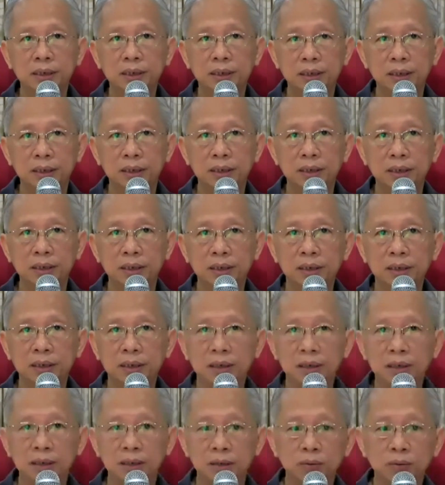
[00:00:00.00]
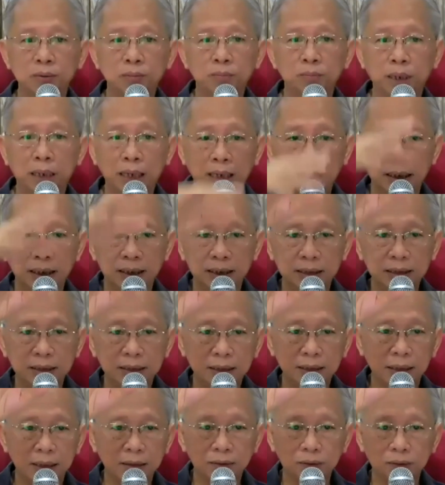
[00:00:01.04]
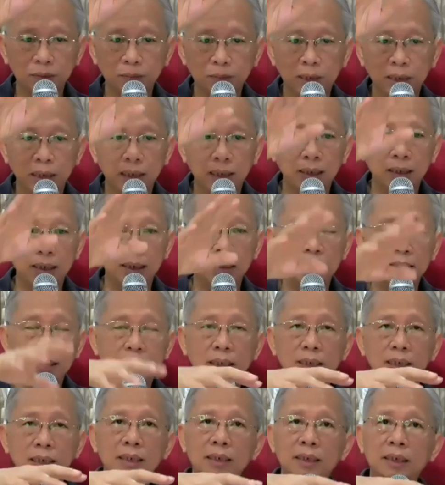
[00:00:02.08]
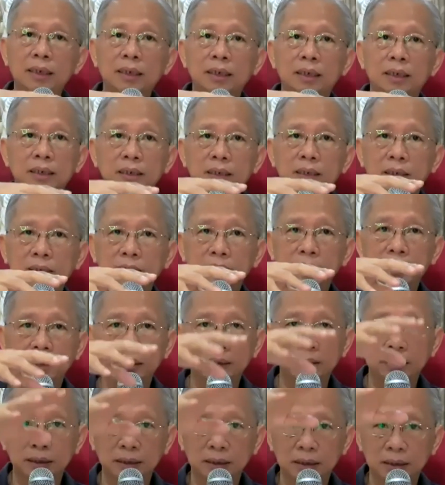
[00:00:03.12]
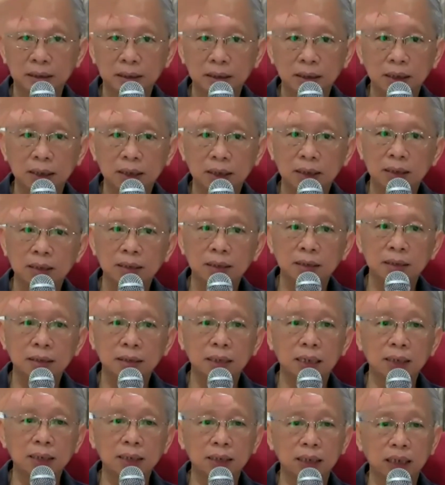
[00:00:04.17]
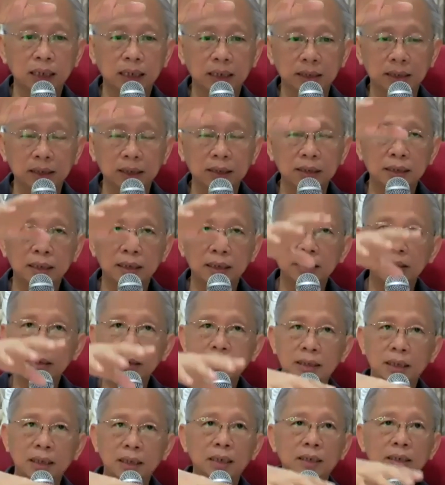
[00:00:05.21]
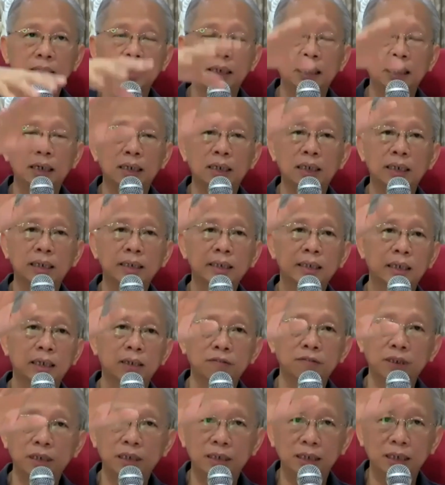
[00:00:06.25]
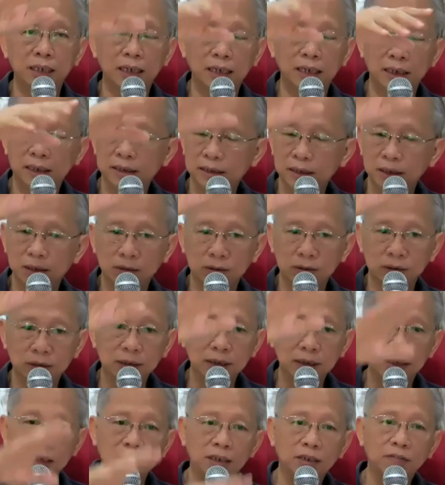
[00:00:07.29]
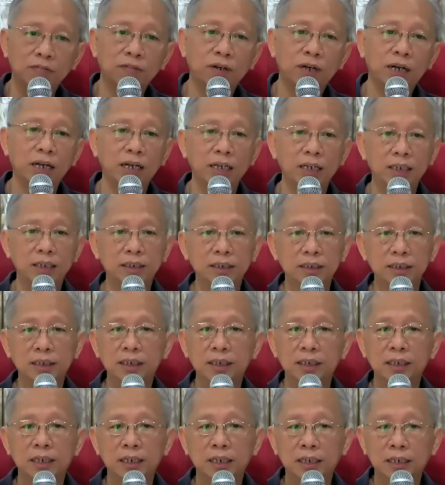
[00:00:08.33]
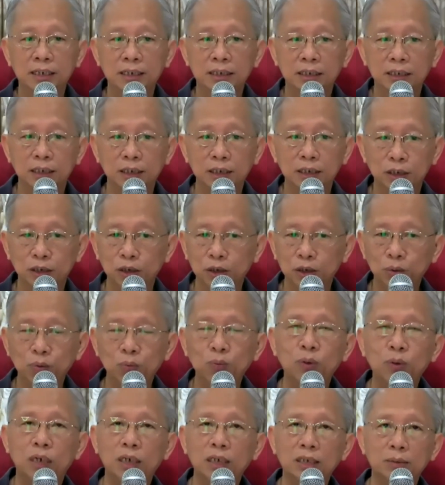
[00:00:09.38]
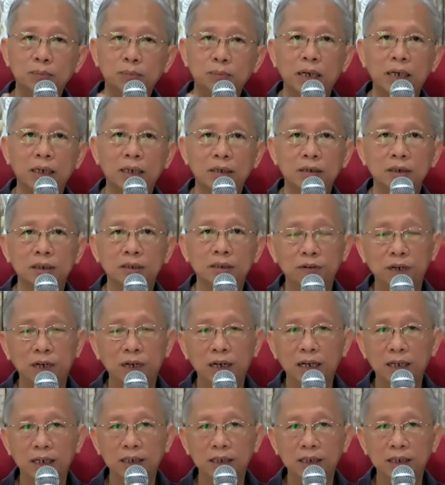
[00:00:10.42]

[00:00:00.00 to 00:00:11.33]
The Rupang Anicang, Rupang Anatta, Sanya Anicang, Sanya Anatta, Vedana, and all those things, the five areas. Then the two aspects of the five